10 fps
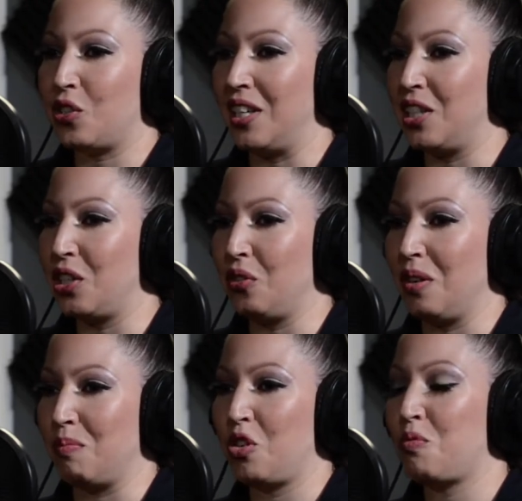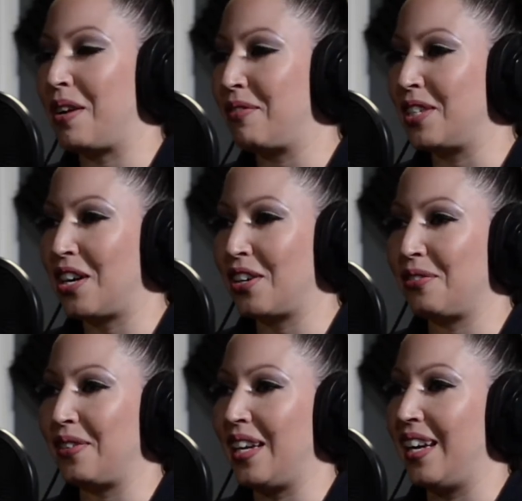trying to improve my
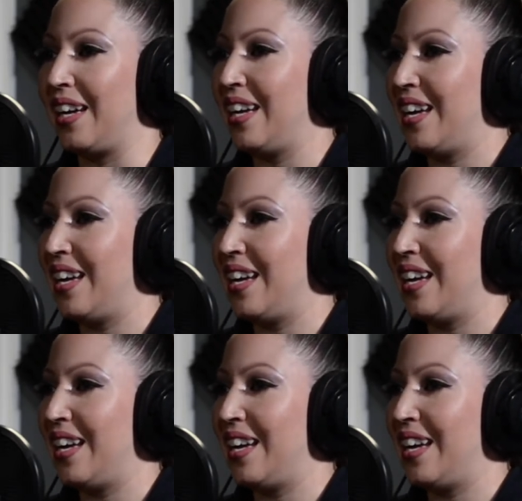photography,